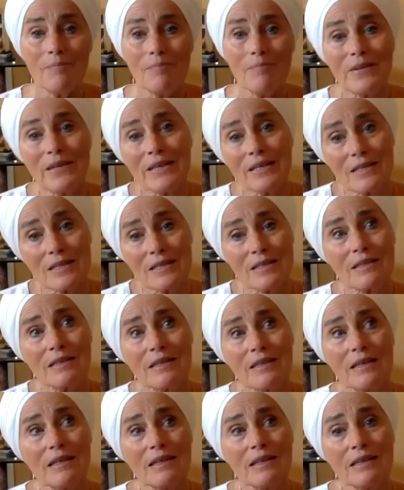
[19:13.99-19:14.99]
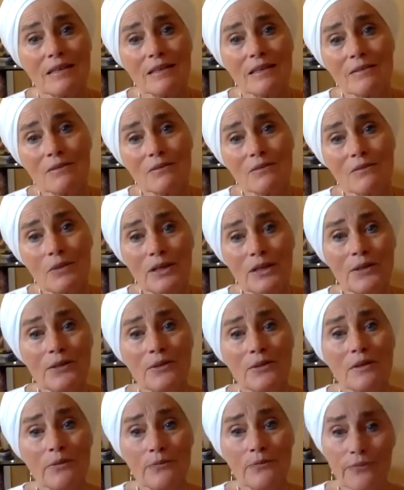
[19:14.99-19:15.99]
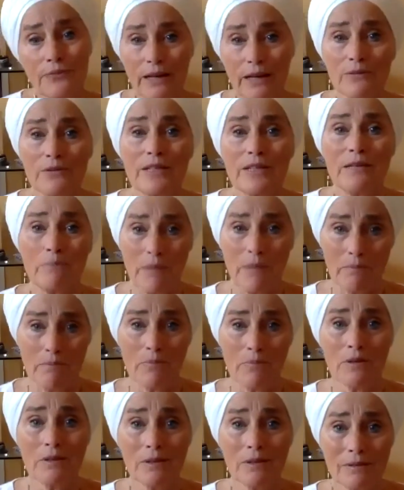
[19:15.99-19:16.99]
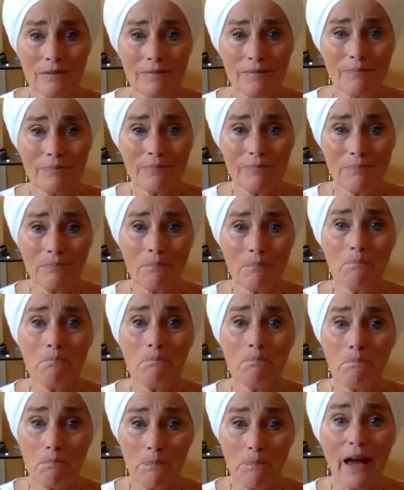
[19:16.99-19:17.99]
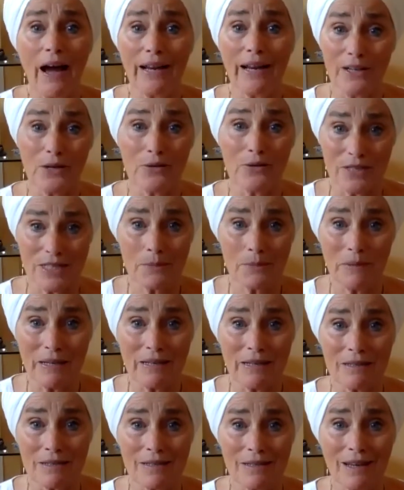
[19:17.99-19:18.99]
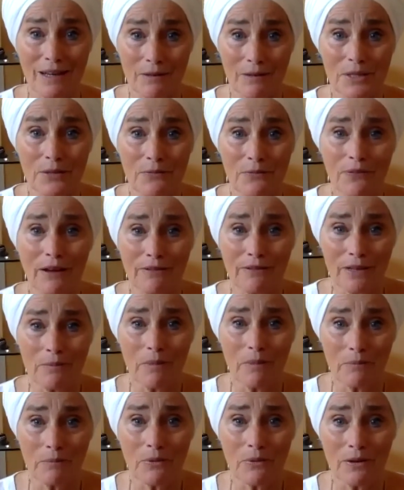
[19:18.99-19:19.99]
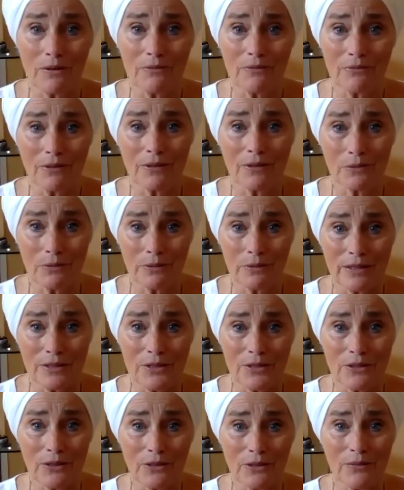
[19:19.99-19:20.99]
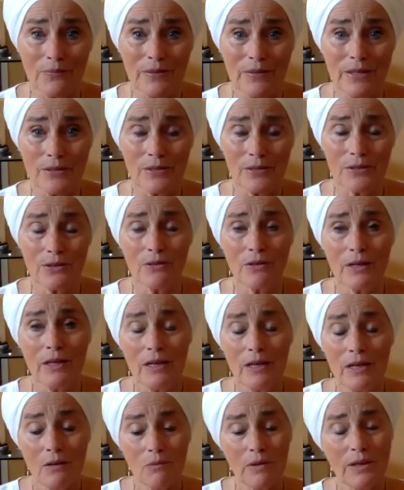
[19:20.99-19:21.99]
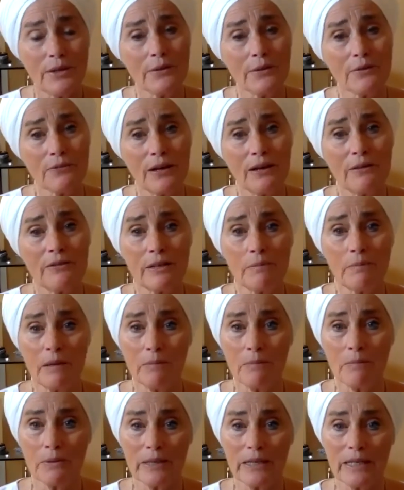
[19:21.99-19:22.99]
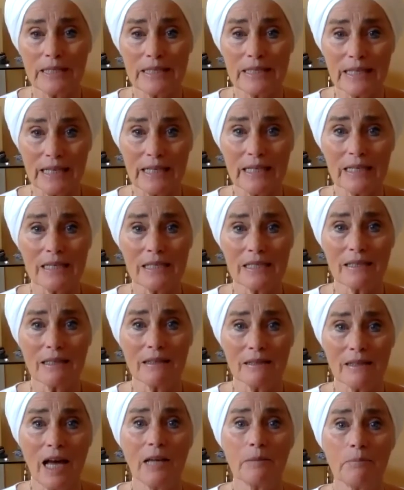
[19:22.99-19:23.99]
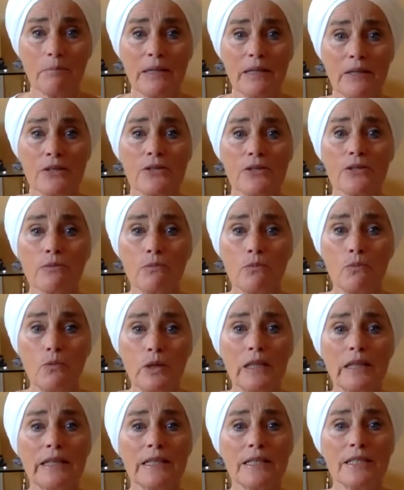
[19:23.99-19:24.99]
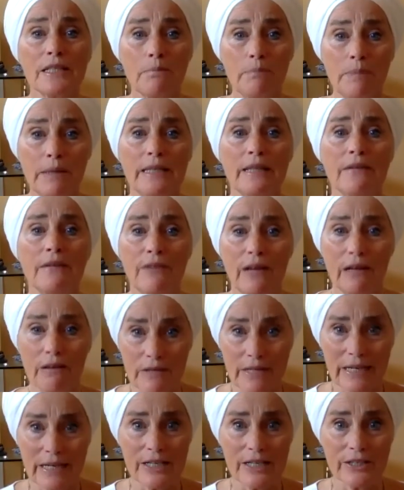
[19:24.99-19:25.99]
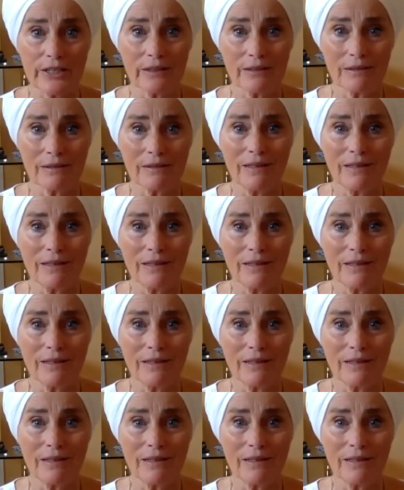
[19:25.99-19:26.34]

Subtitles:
It's when you're a founding member, I know this because I was a founding member of 3HO. So when you're a founding member, it takes a lot, because you're willing to be the foundation.